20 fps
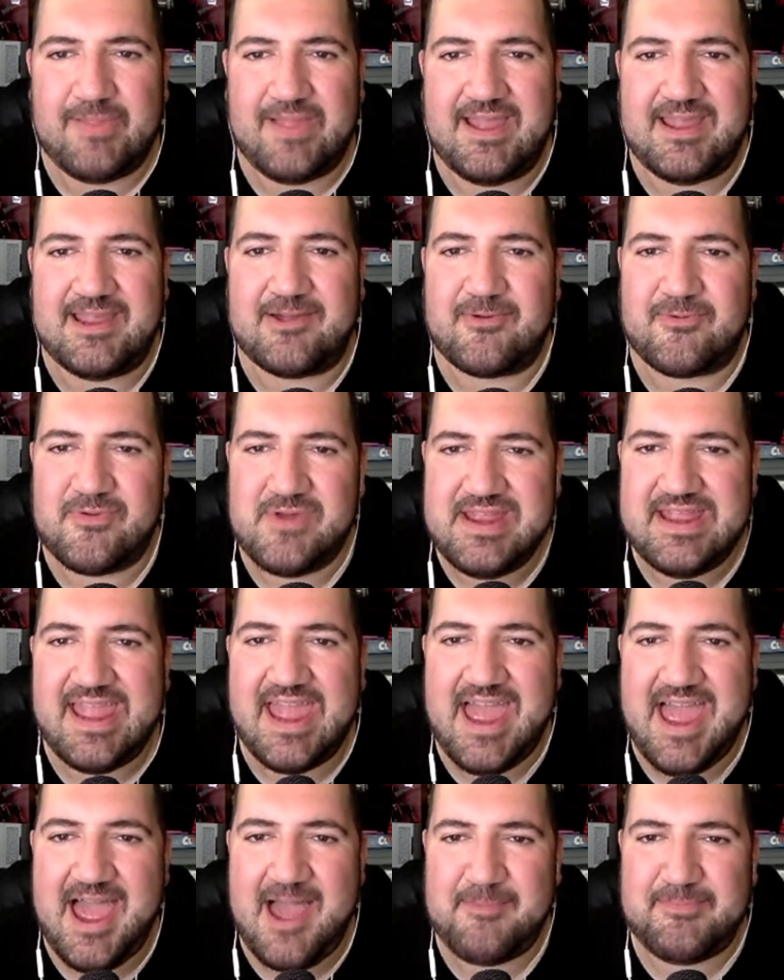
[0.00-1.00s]
Like
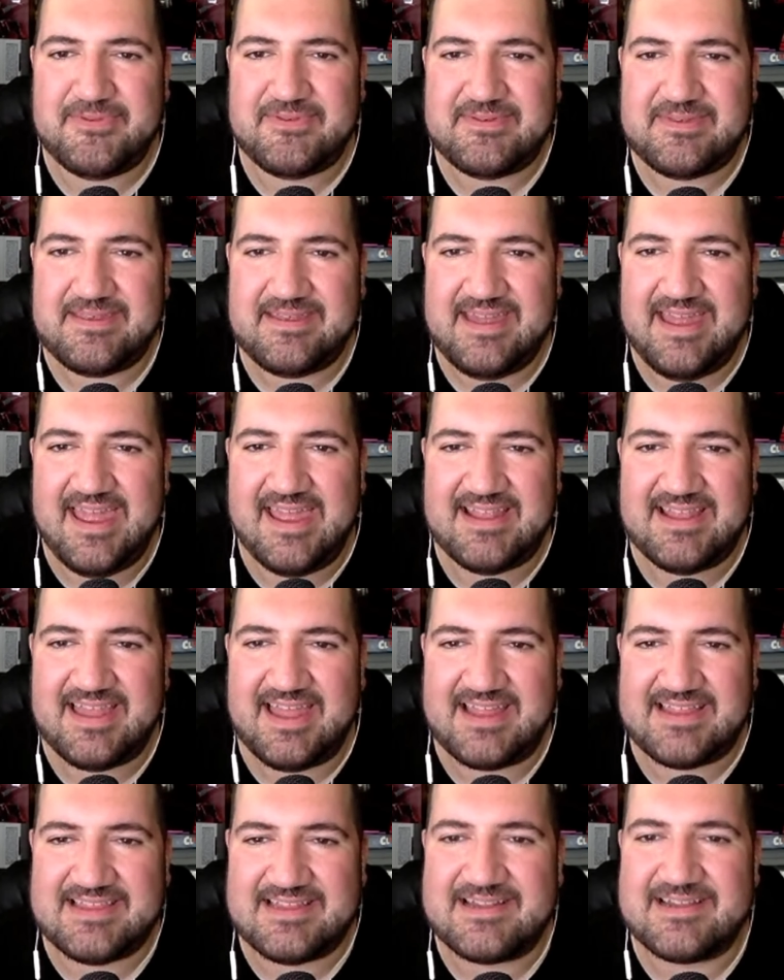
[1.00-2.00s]
recaps and
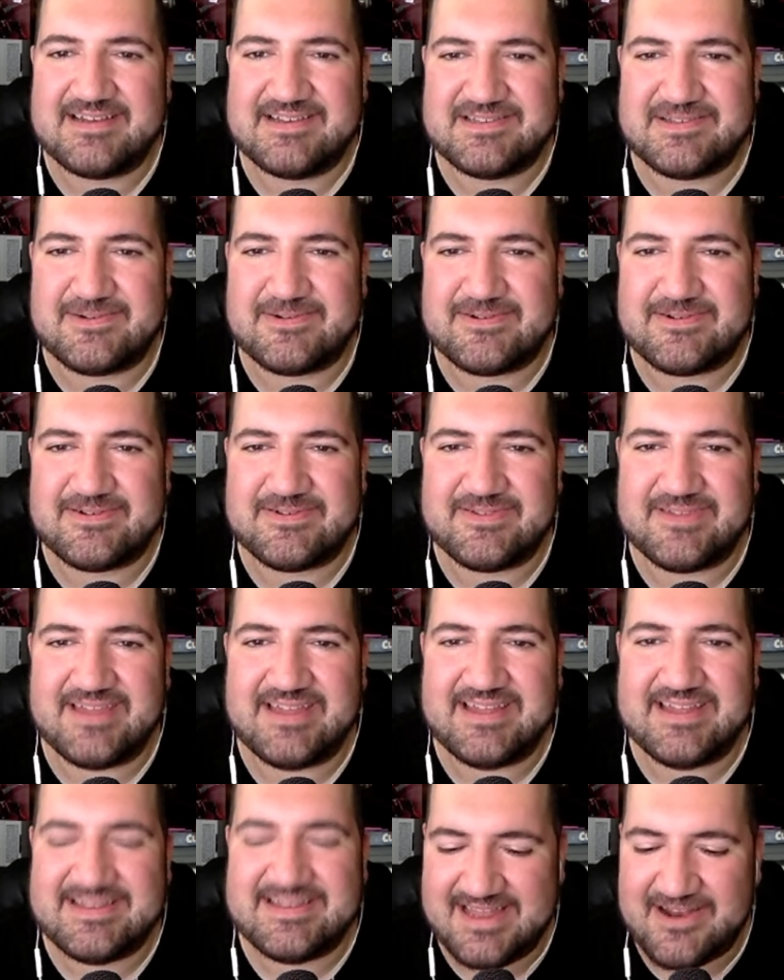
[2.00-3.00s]
like little historical
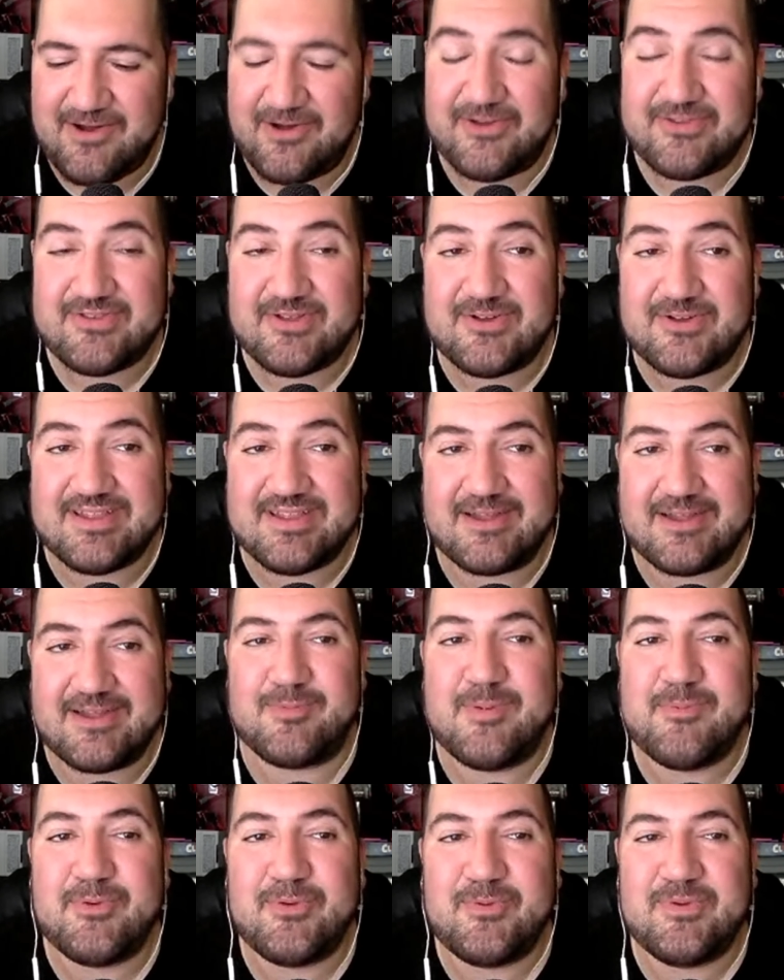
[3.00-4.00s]
things, and also like
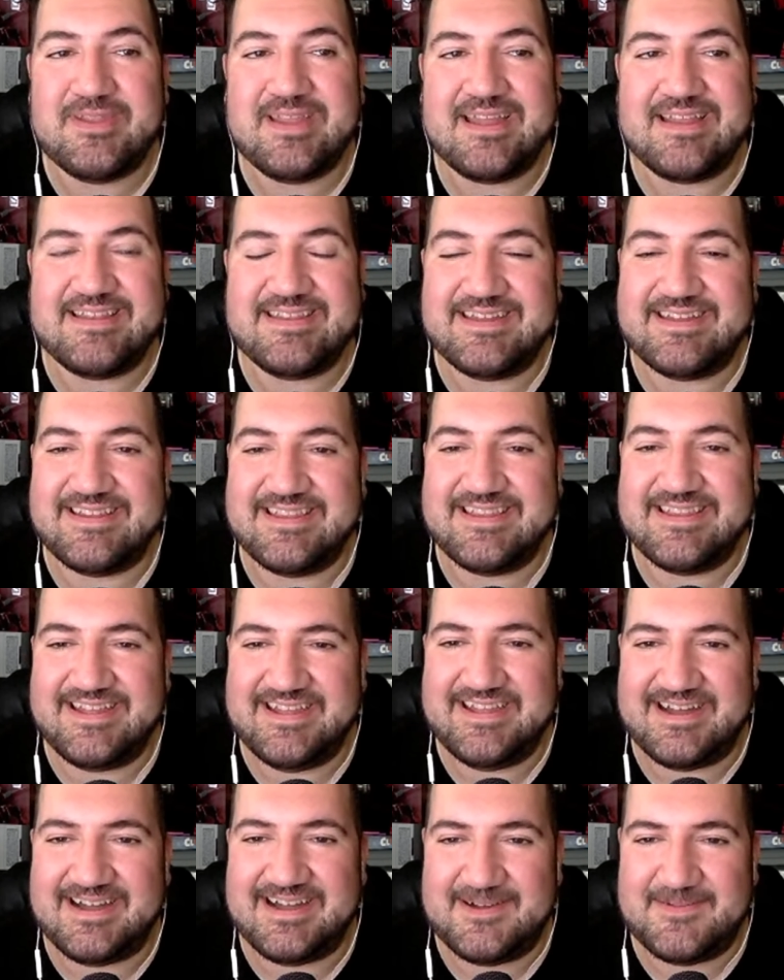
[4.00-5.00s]
remember when they did the
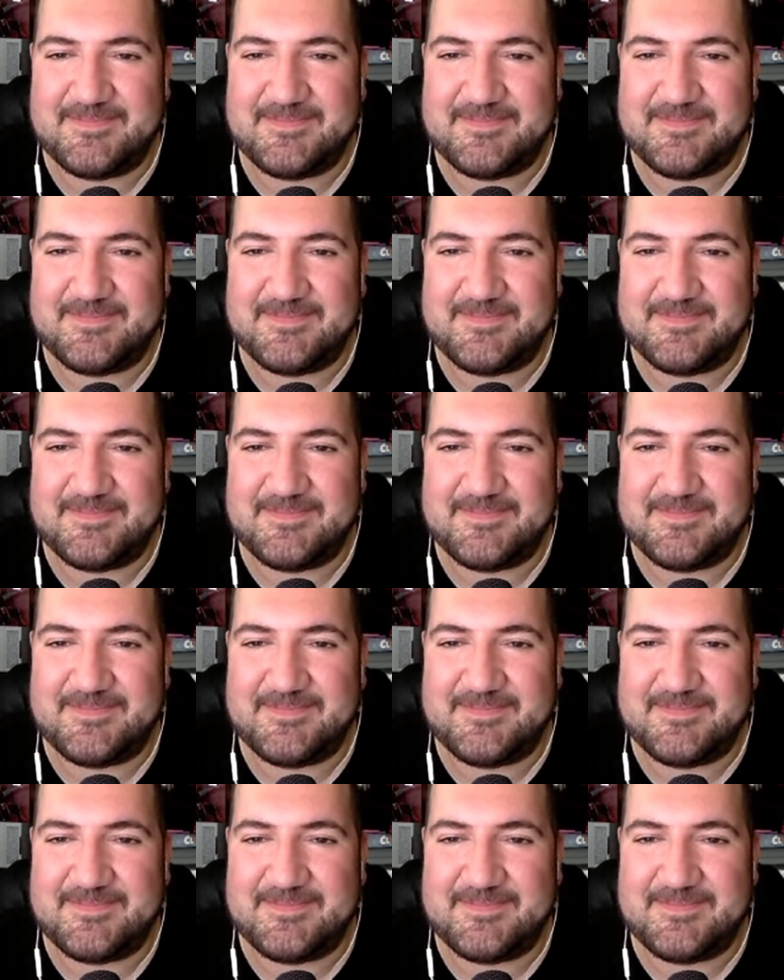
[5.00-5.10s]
